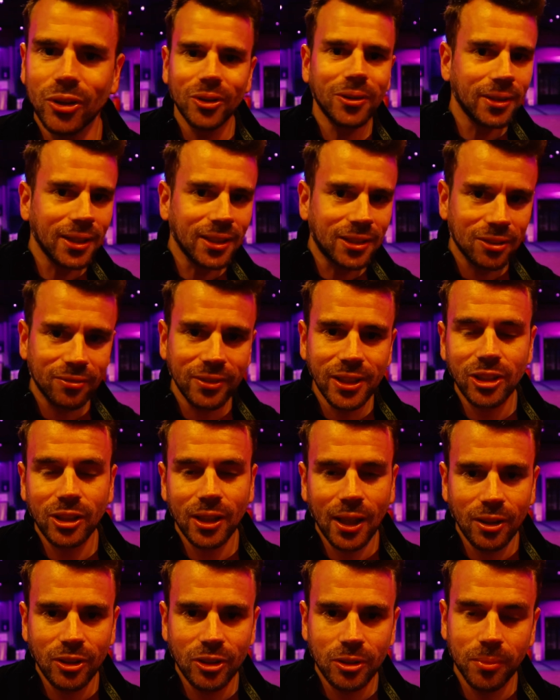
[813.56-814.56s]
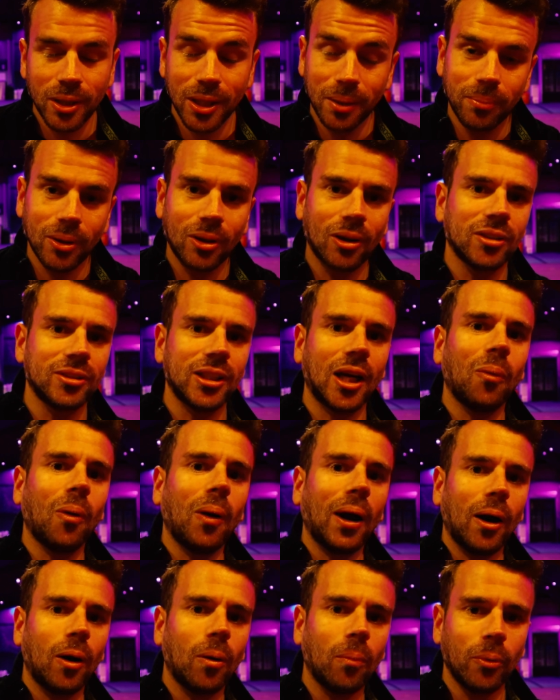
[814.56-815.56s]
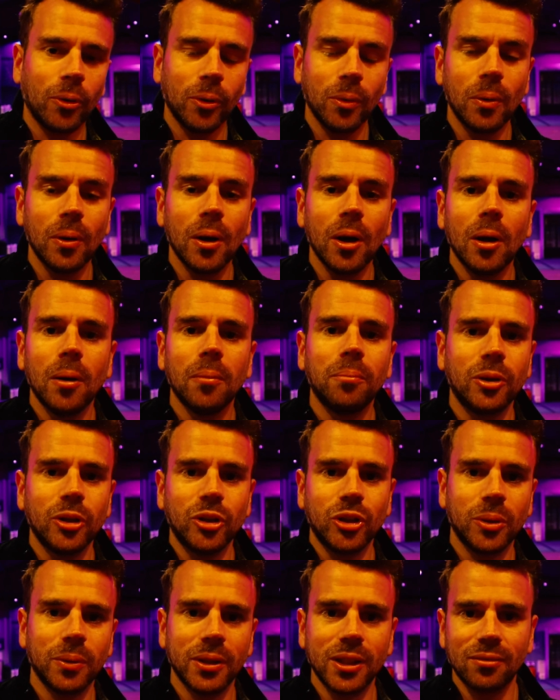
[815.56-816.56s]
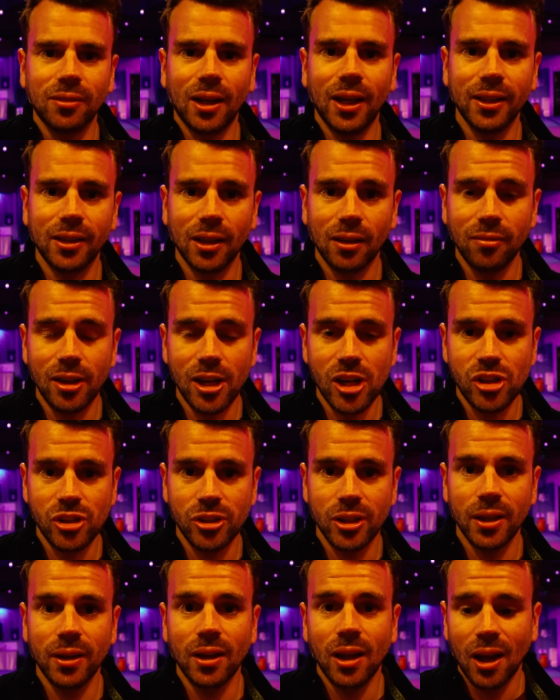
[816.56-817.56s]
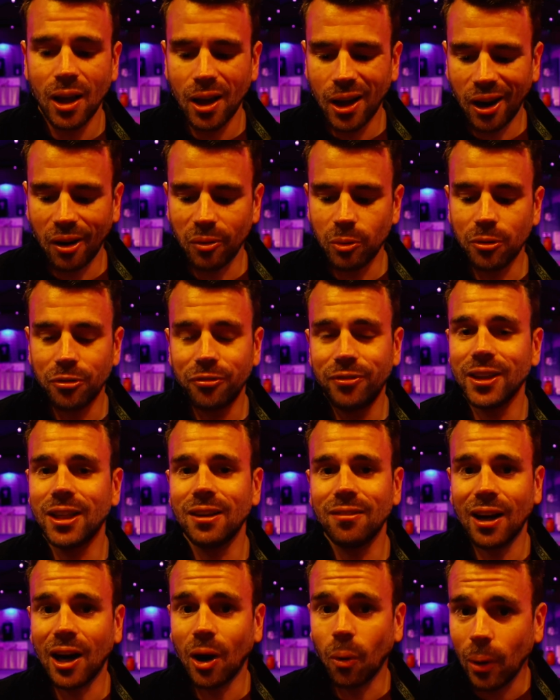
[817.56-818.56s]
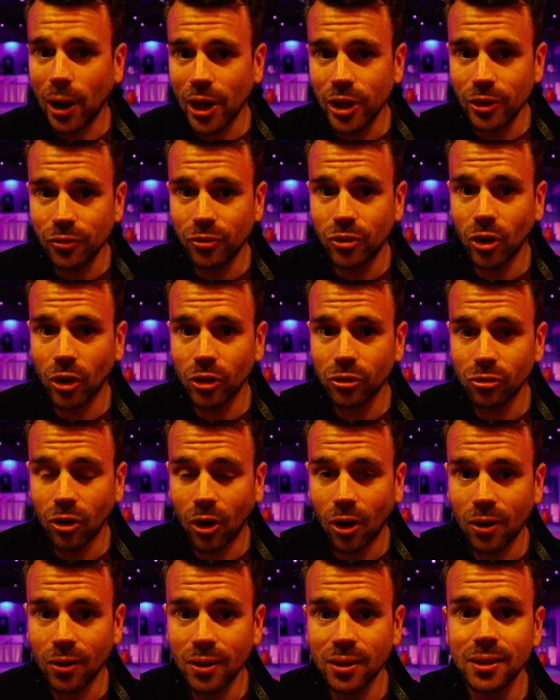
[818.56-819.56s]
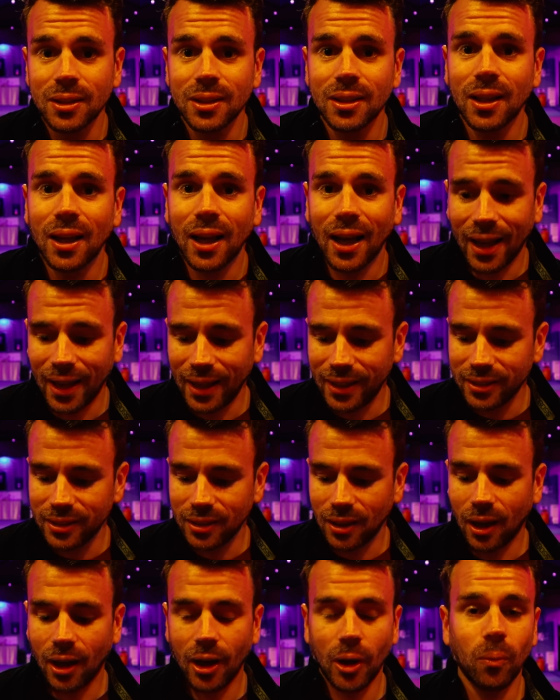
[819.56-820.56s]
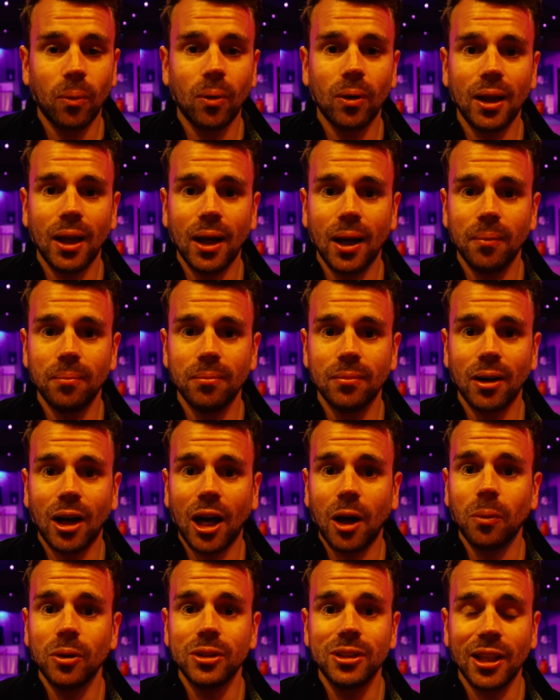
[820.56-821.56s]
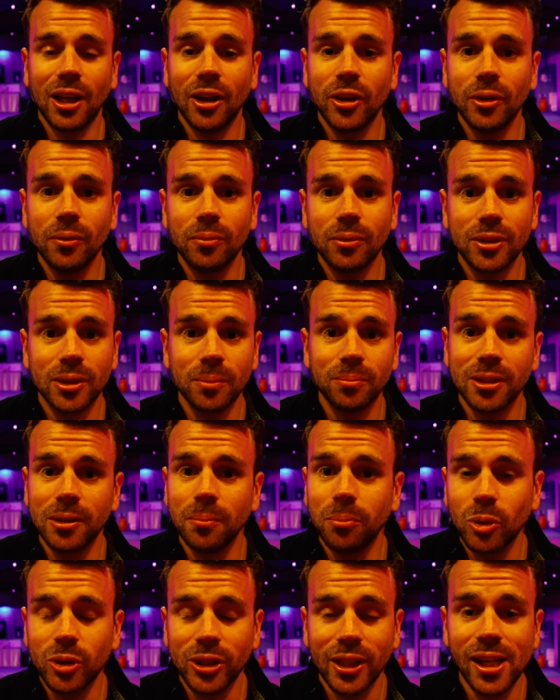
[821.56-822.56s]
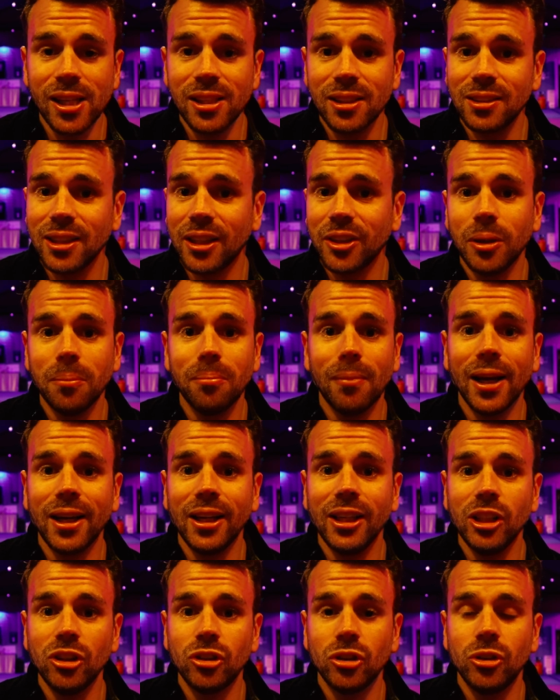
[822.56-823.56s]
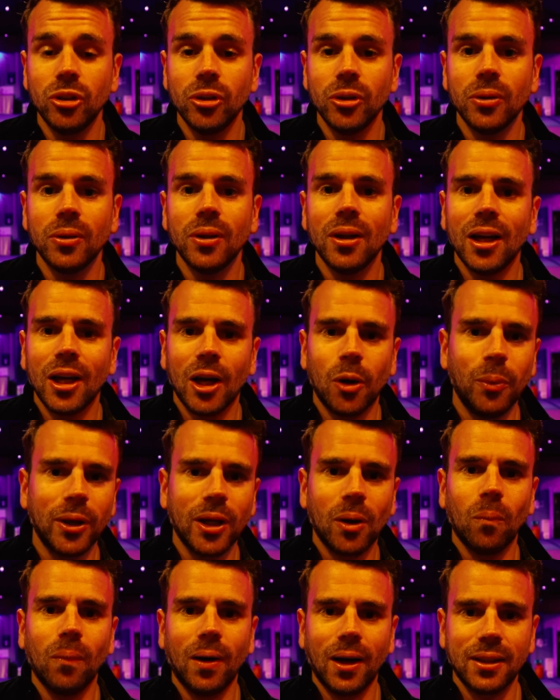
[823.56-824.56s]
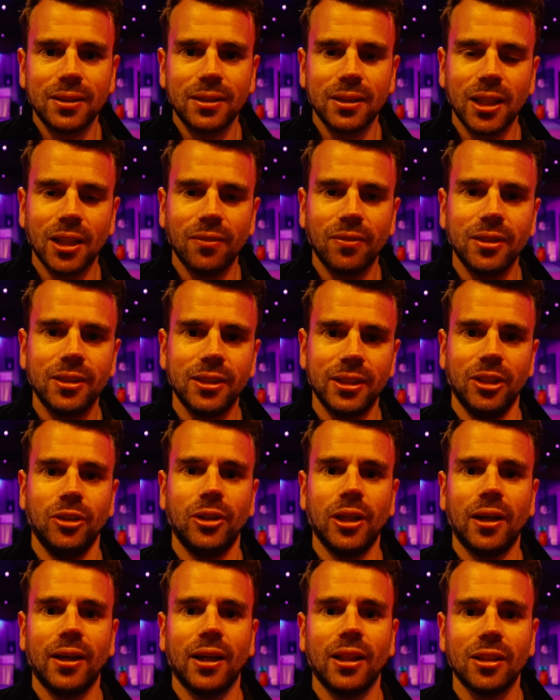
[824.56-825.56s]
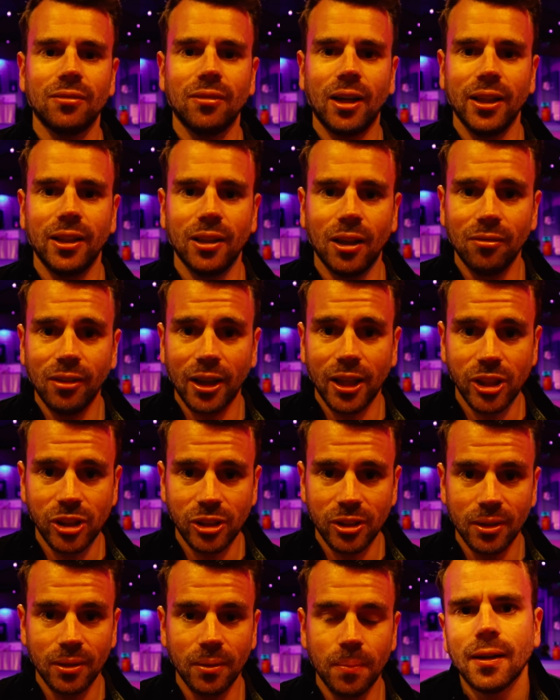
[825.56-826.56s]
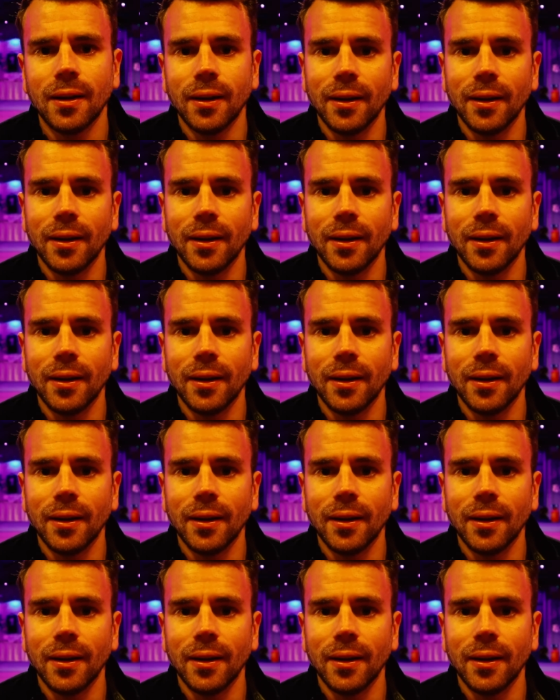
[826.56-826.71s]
You need to reach out to me, because I will help you, push you in the right direction. I will figure out where you've gone wrong, and I will tell you some simple changes that you may need to do, and we can work together to get you going in the right direction.